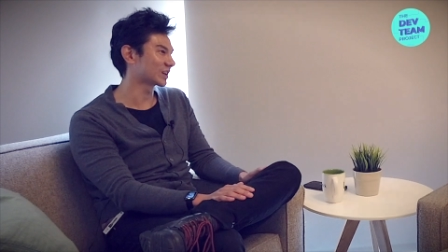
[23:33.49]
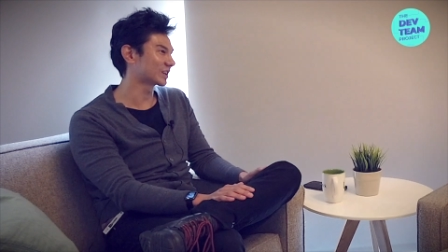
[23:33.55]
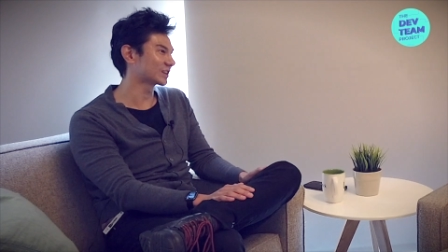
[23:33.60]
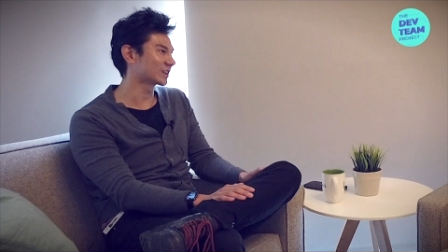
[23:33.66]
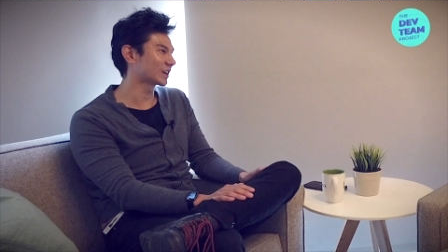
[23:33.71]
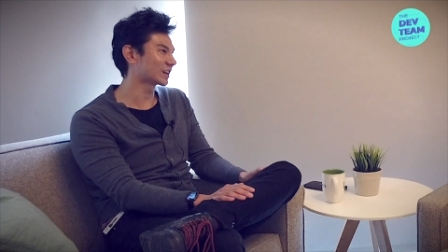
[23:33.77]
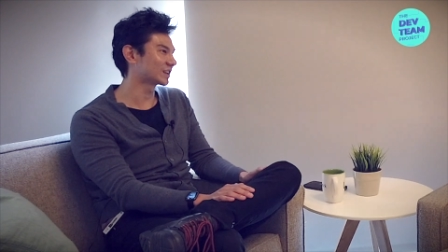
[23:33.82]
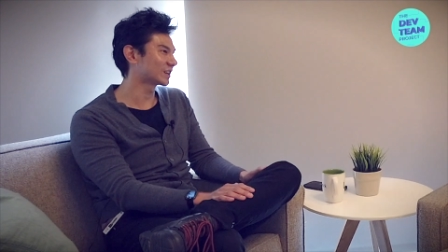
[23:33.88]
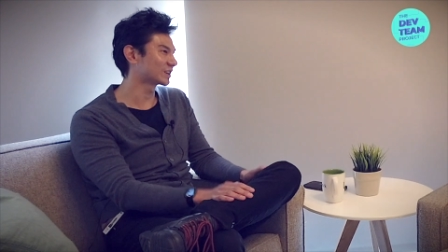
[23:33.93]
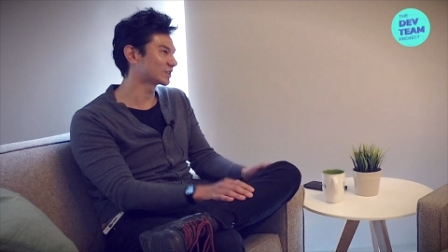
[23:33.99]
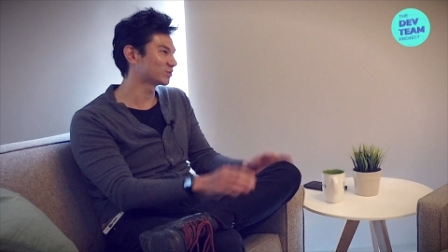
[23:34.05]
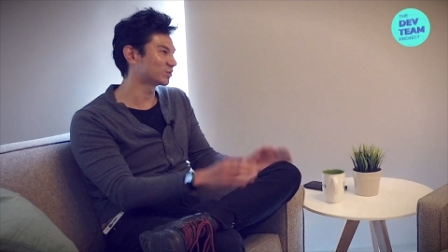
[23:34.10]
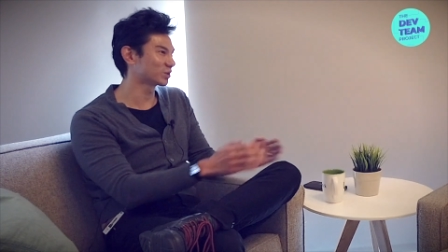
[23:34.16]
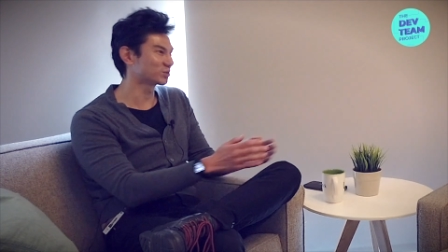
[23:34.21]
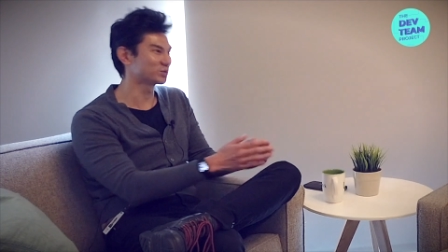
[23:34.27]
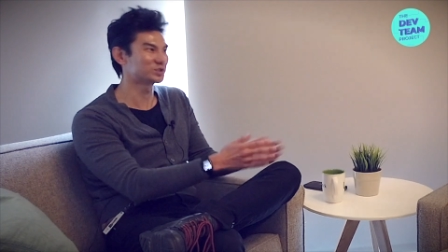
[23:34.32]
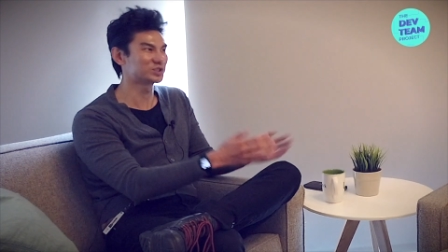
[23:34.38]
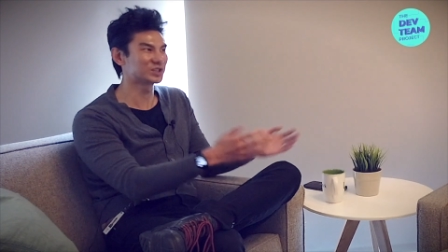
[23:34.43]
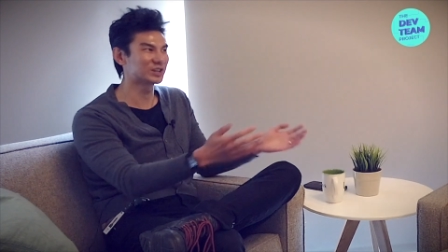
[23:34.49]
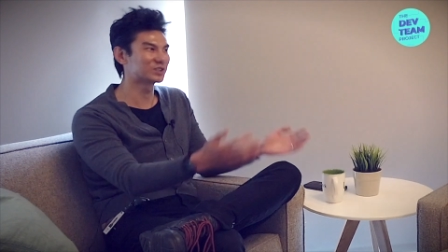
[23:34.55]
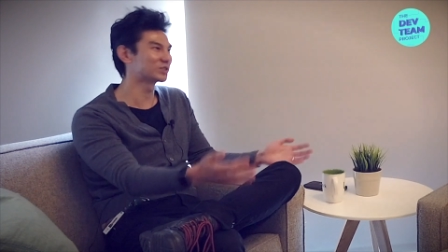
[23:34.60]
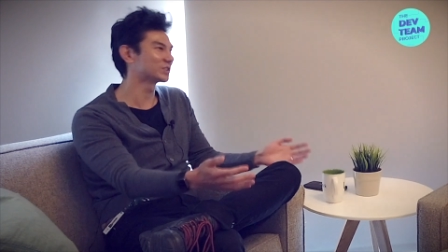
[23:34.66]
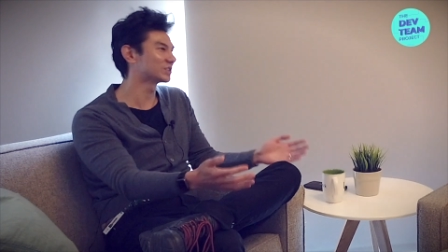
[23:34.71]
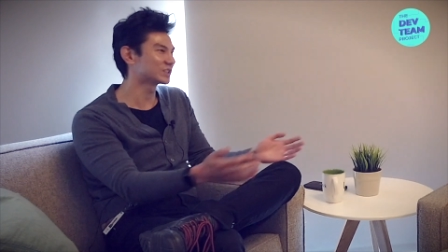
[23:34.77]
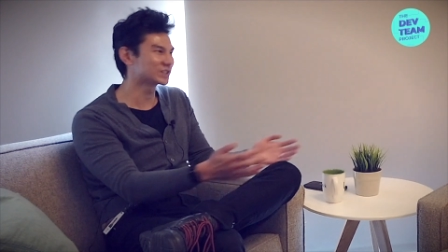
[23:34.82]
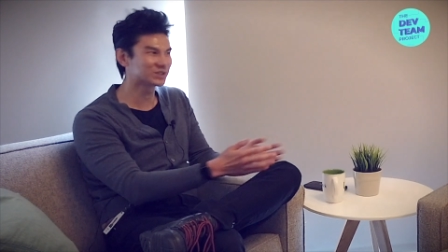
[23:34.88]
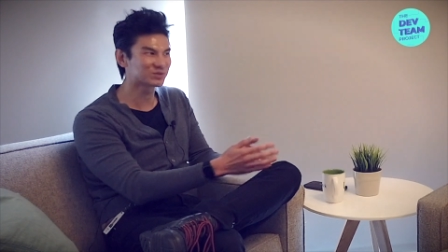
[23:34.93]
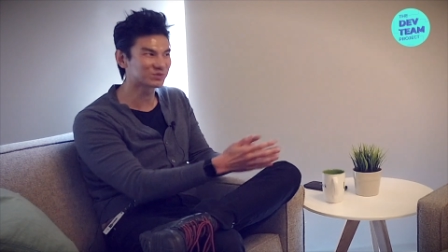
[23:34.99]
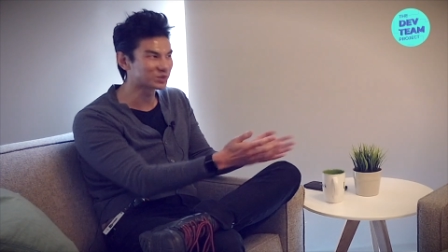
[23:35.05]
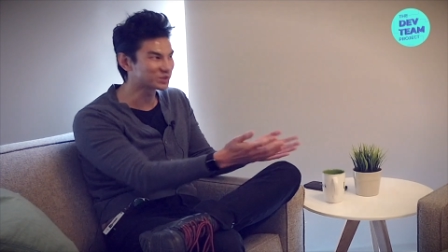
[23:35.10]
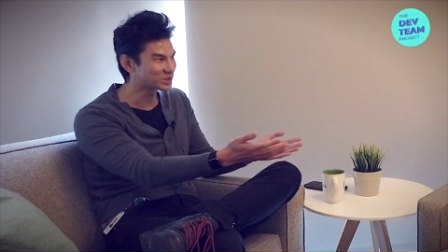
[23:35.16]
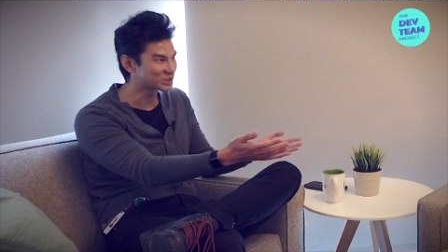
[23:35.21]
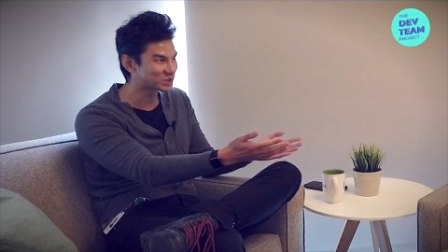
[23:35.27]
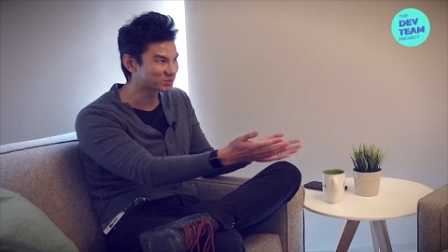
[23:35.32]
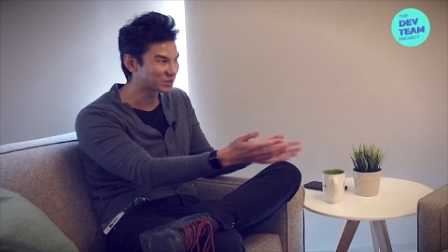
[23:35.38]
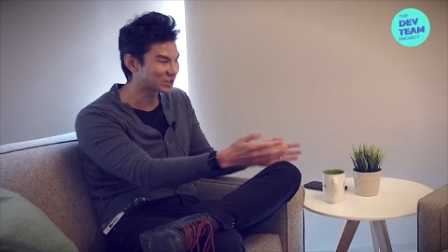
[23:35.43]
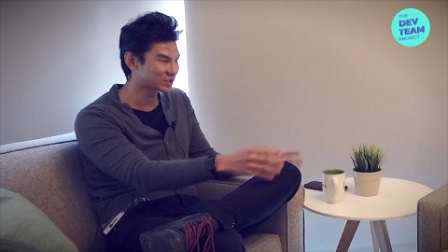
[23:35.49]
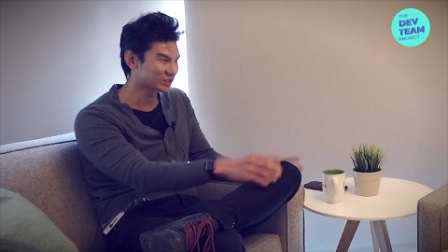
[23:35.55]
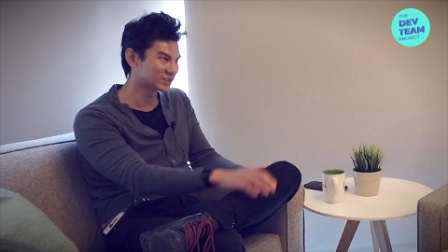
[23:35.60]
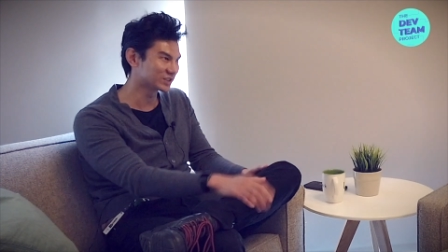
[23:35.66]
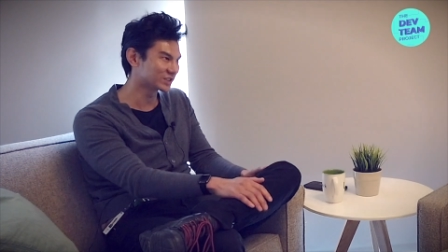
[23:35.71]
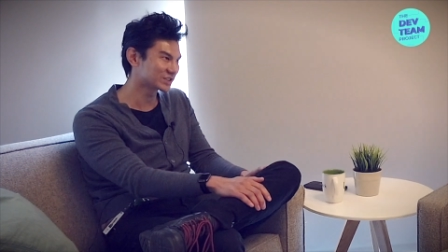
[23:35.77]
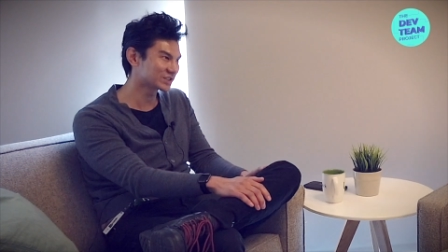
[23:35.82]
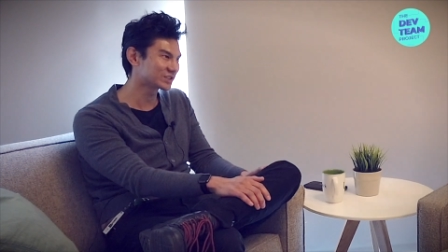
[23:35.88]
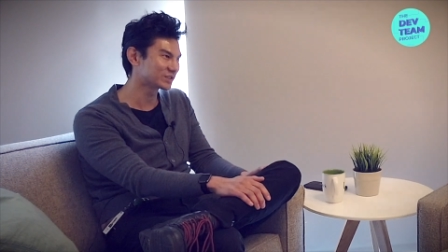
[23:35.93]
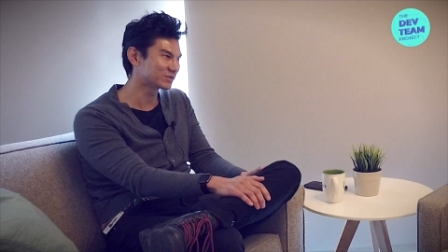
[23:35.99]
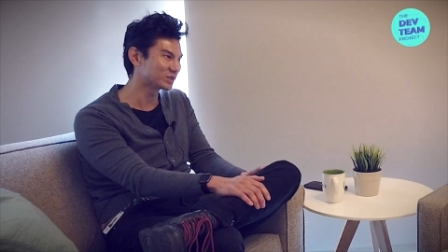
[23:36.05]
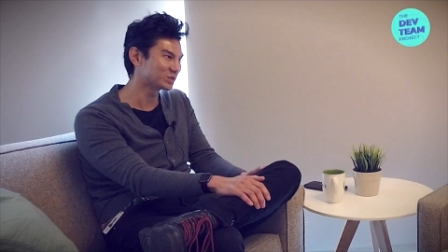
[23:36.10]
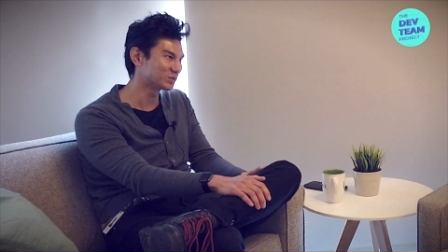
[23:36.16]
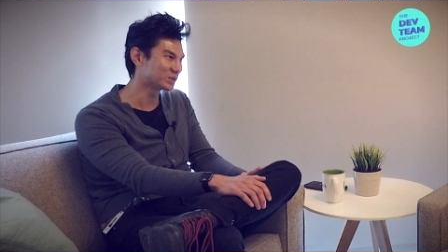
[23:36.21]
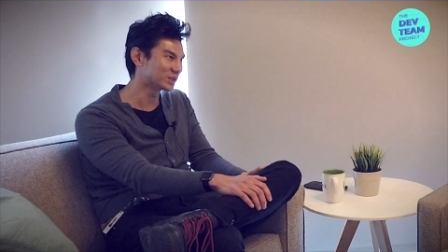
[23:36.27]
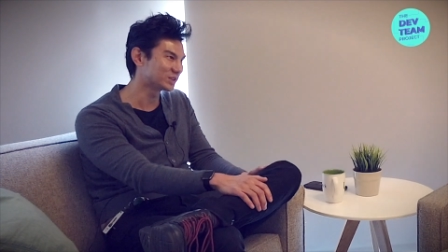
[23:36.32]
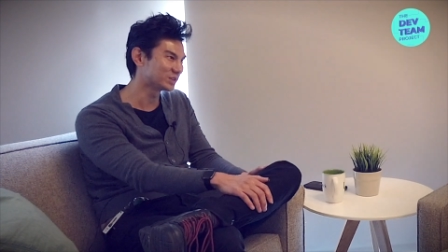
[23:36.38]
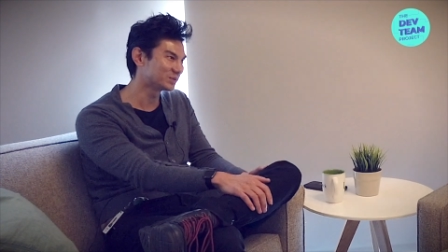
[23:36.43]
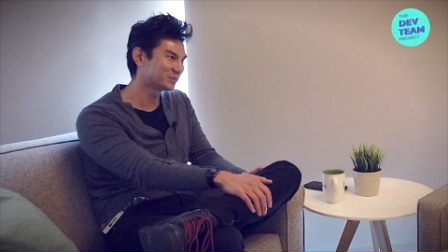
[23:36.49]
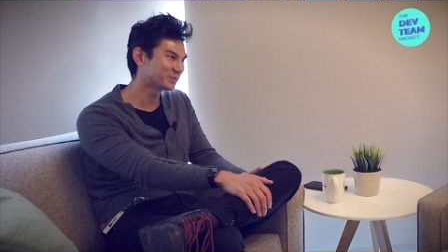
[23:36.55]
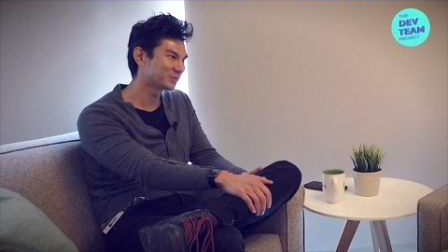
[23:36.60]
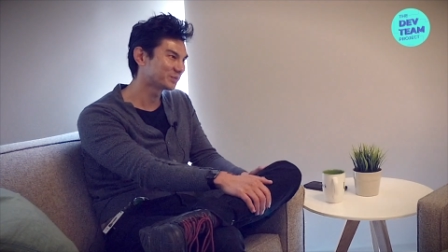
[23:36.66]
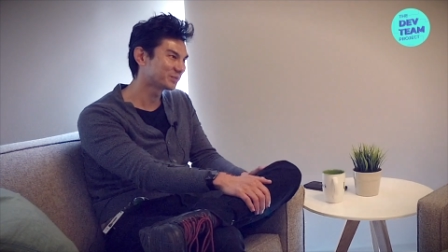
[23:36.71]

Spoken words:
I like to work with generalists versus specialists, if you will.